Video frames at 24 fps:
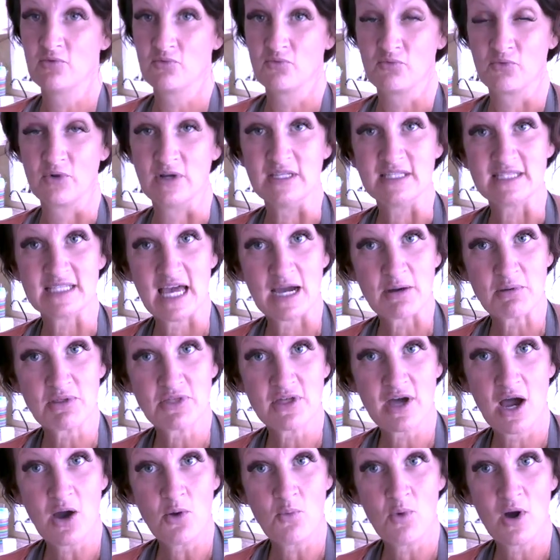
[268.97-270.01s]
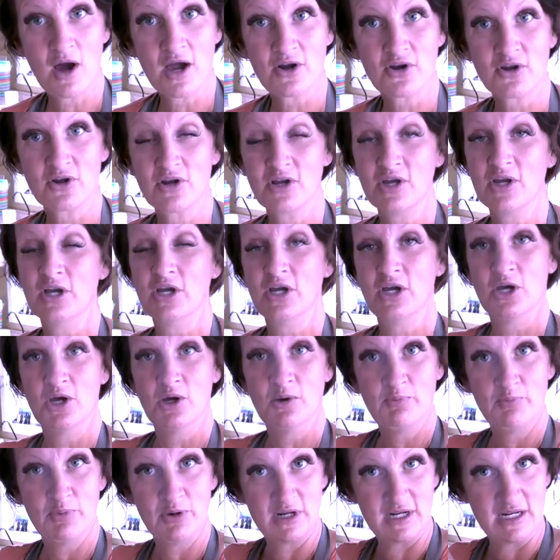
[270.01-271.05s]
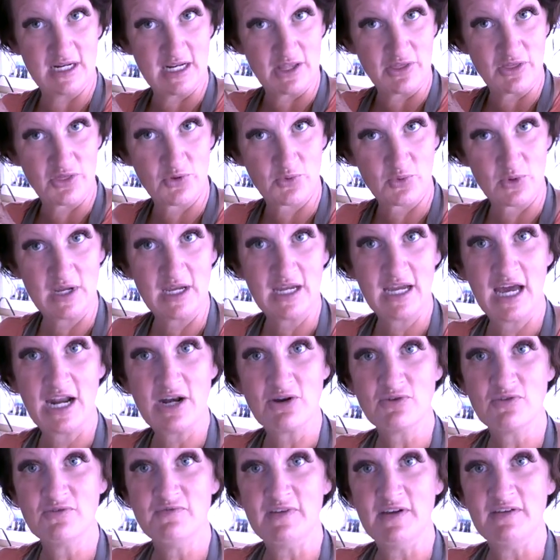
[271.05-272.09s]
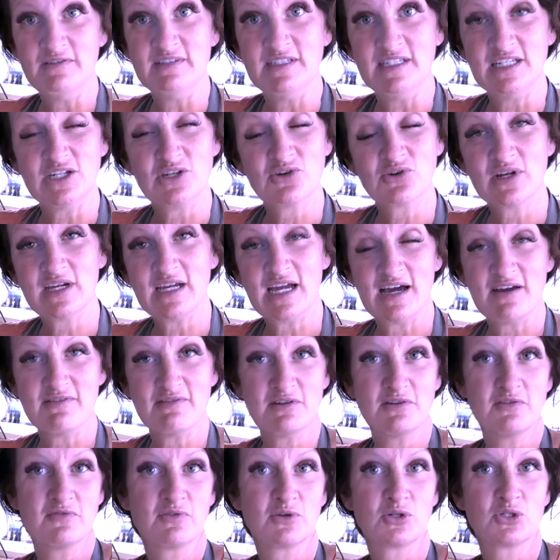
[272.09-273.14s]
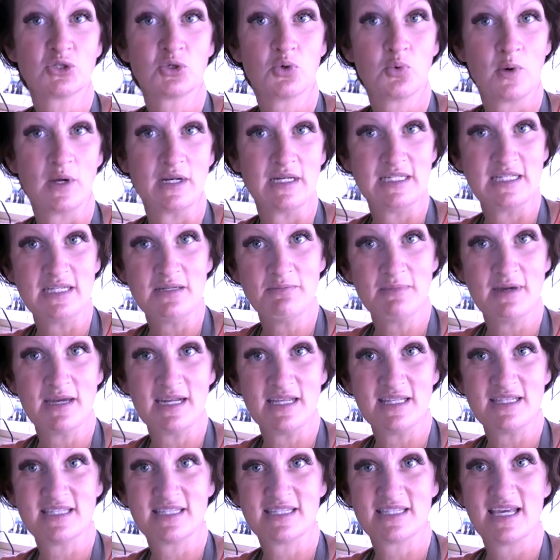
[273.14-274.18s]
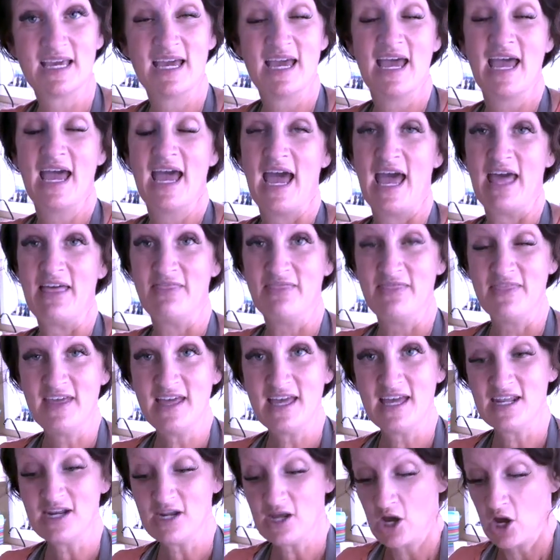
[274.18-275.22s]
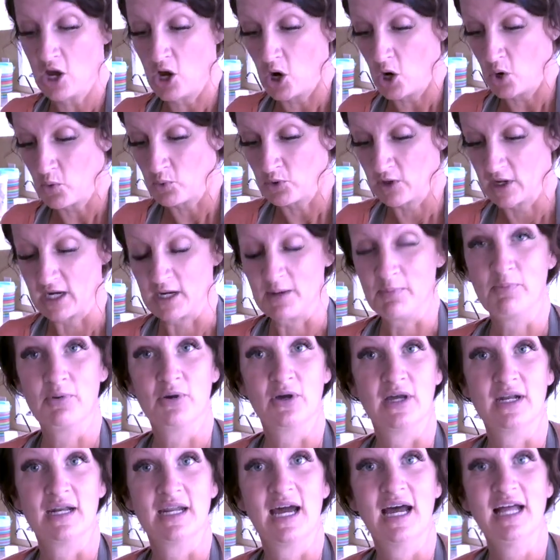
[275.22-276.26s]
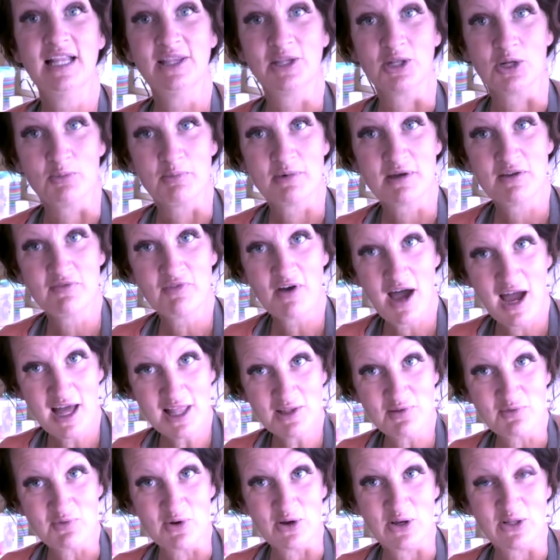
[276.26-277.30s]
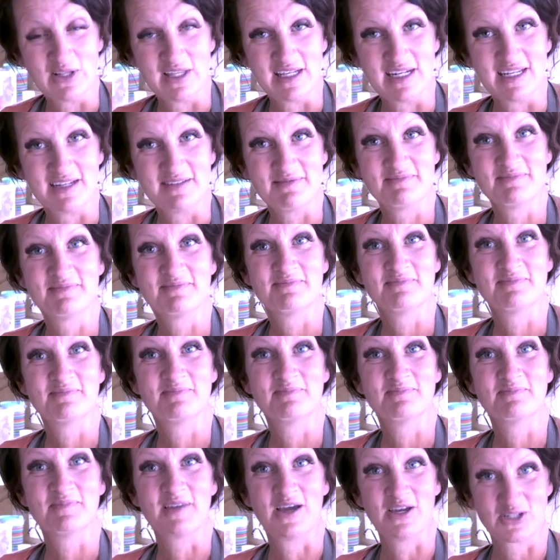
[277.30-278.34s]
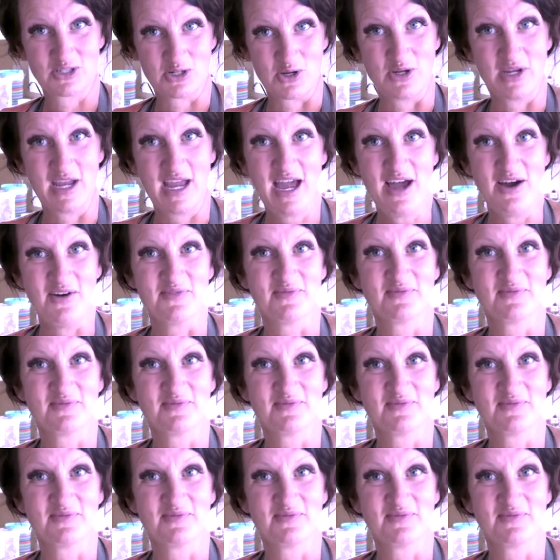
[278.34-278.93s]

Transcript: Rinse out with hot water, put in a 350 degree oven for 20 minutes, and then we're gonna put a little bit of olive oil in it. I'll show you how.